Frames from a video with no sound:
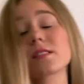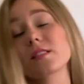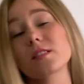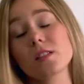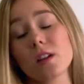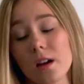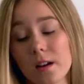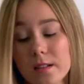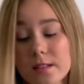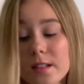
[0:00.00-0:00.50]

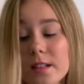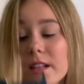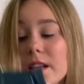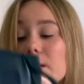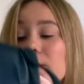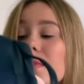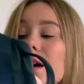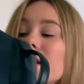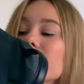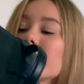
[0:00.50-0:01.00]
stuck to
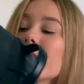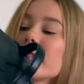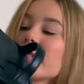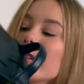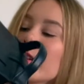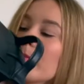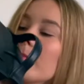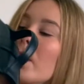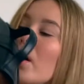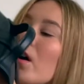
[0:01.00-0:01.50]
the
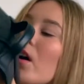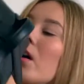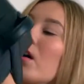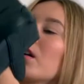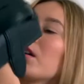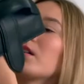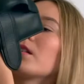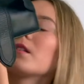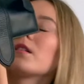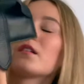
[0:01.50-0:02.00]
magnetic
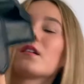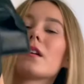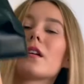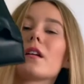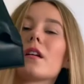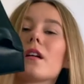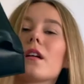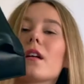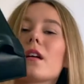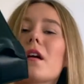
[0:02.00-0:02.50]
part.
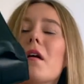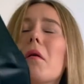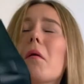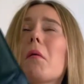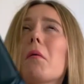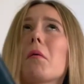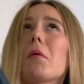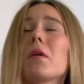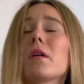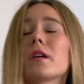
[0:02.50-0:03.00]

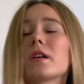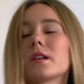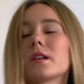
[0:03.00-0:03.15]
Oh.